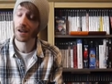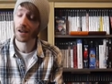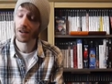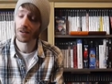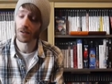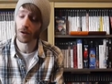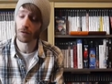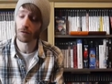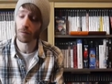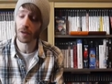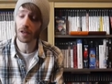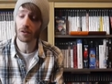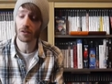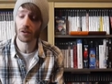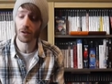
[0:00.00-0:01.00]
So for
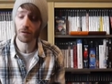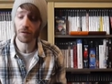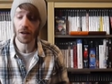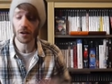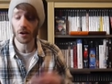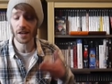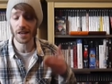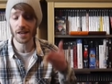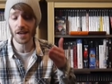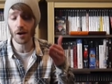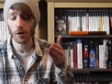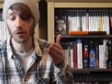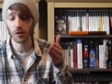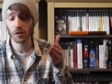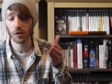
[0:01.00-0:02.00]
me, the fact that I can get
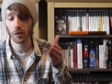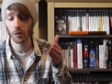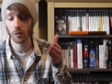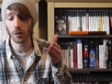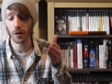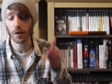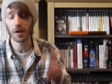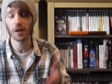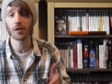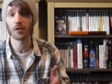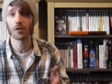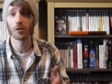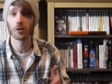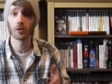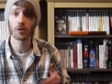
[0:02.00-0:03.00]
onto one of the other
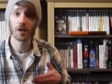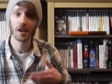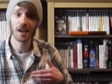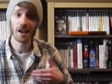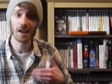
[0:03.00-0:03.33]
stores,